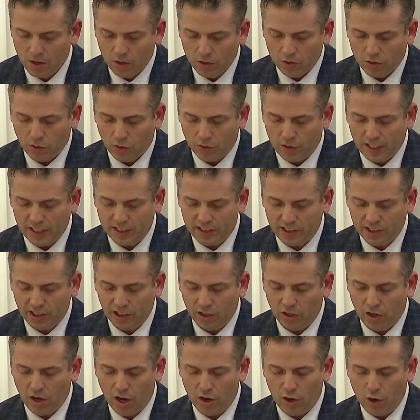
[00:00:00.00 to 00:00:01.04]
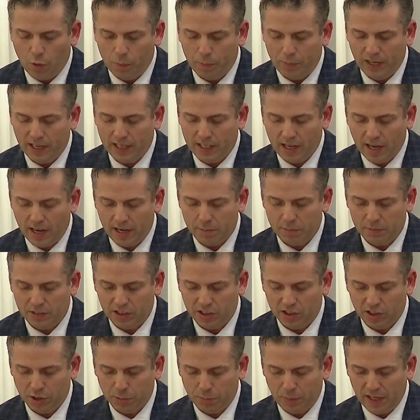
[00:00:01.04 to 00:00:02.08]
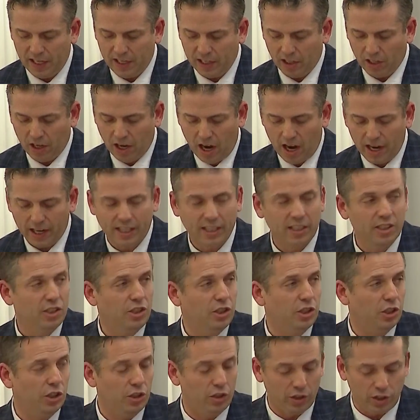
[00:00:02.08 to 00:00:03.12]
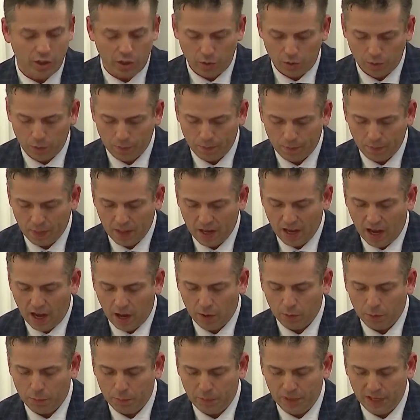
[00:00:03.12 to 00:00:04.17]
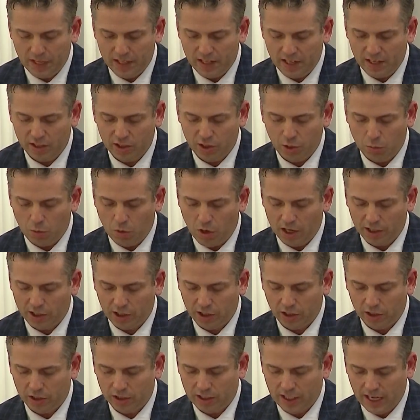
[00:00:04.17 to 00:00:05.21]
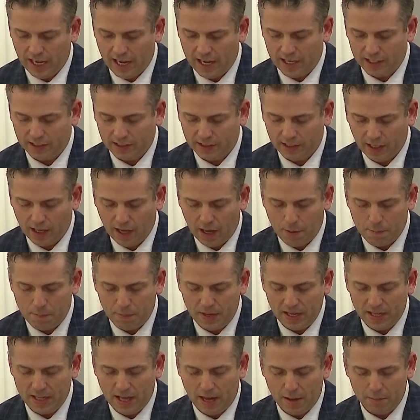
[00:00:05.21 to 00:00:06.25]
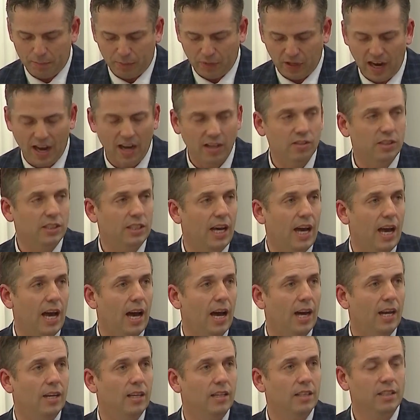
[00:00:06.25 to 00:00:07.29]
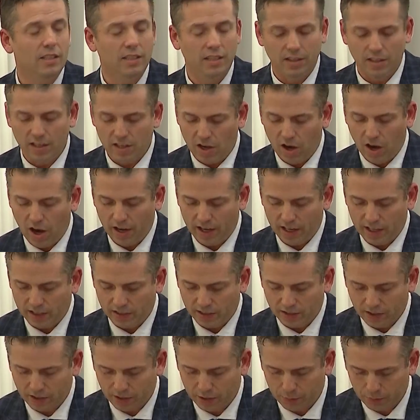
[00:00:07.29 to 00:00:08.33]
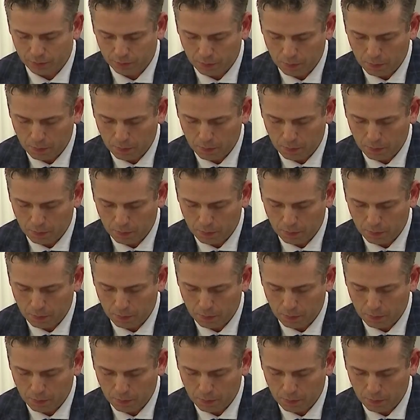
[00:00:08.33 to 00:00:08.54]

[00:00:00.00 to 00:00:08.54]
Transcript: So this year on opening night, Mr. Speaker, I can assure you I will be there to watch her dance and be that proud dad in the audience.